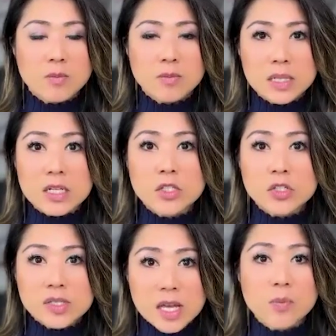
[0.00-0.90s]
needing
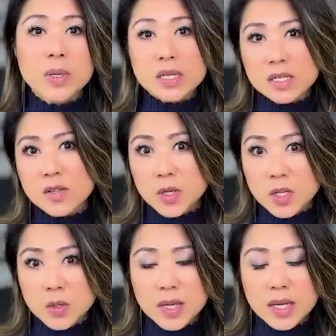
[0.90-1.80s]
to sell because of
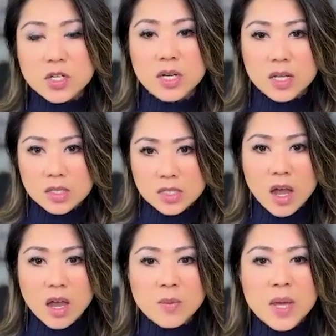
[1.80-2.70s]
relocation at the
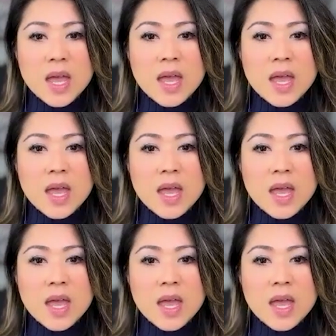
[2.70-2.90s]
time.